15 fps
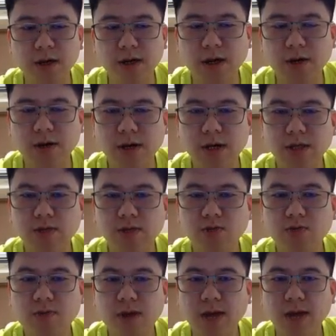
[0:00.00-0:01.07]
Now there is
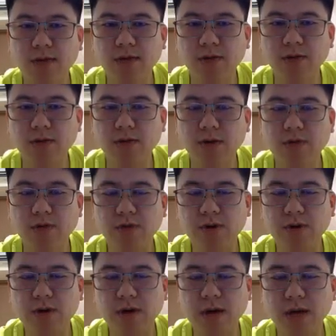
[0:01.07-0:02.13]
two parts, so you have to